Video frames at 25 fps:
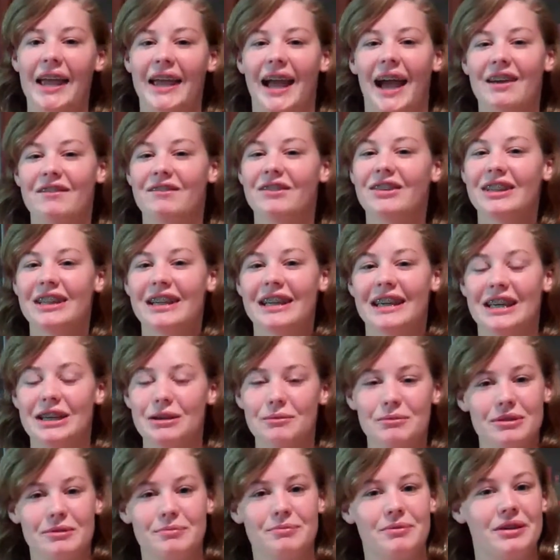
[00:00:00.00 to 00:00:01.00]
I feel like he
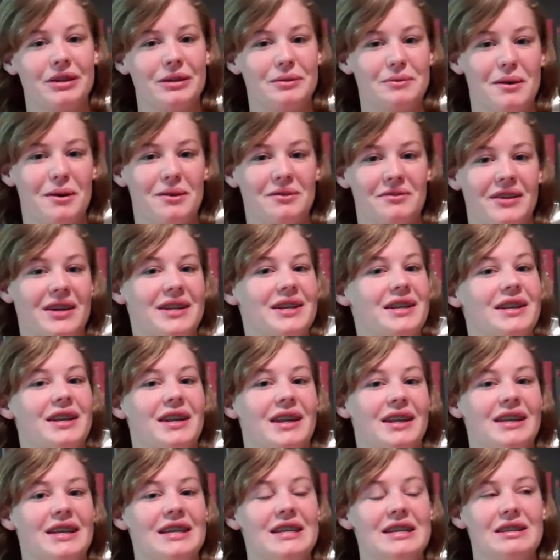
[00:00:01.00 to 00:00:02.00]
was pretty well written.
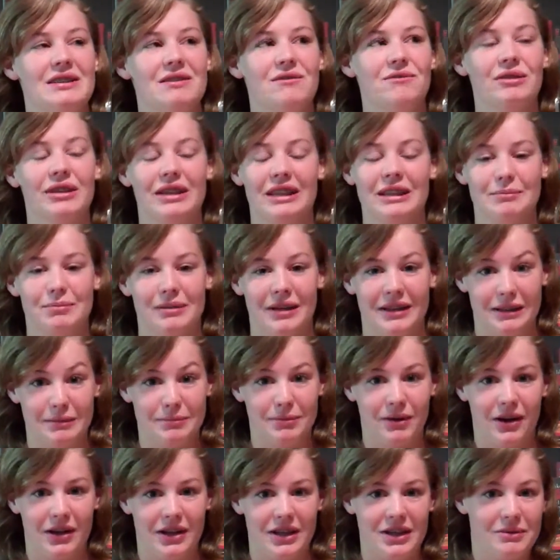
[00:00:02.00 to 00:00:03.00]
He really played the
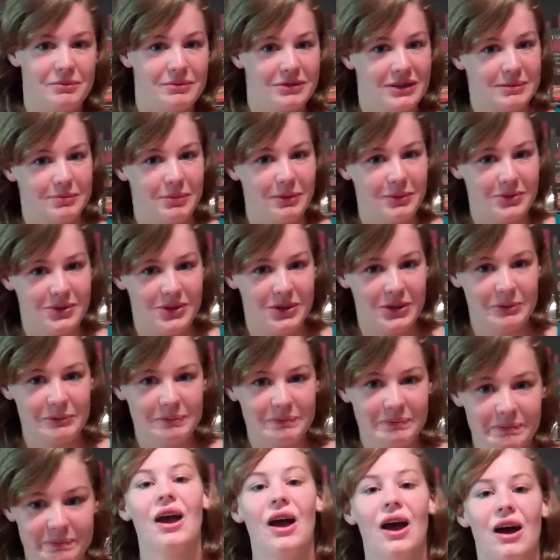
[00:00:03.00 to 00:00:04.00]
part he was supposed to.
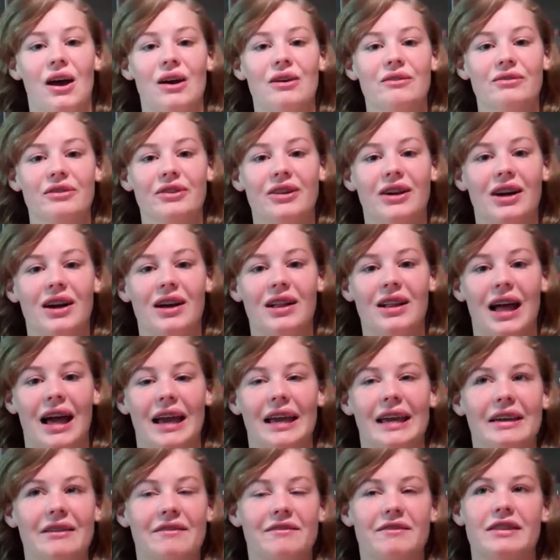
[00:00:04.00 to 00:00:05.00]
Overall,
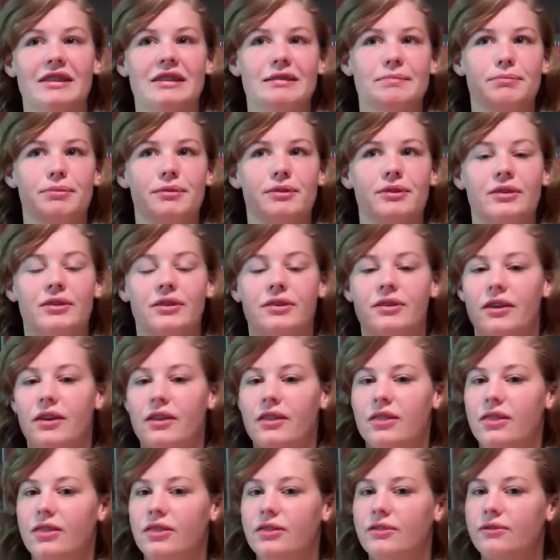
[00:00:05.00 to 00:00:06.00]
I I give this book
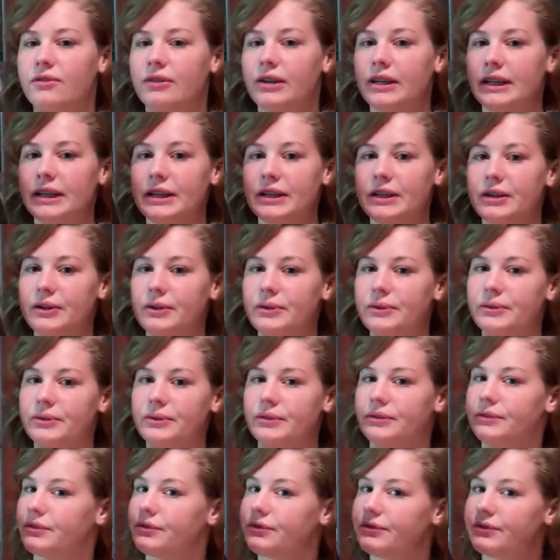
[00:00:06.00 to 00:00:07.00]
3
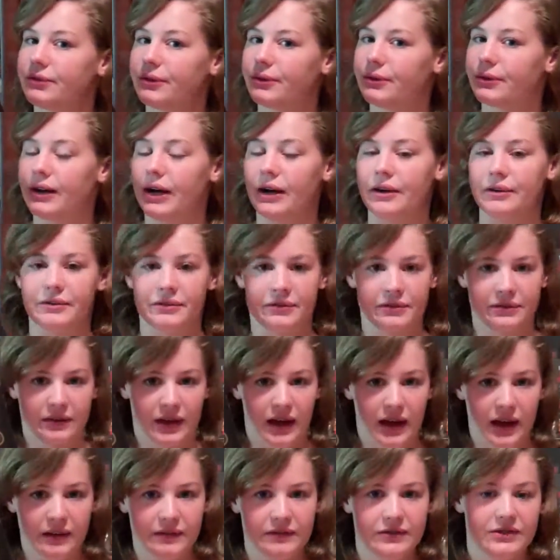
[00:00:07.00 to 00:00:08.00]
or 4 out of
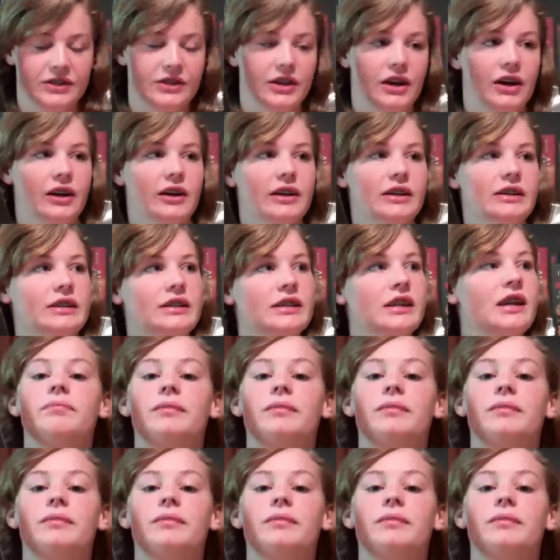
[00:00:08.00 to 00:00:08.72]
5 stars.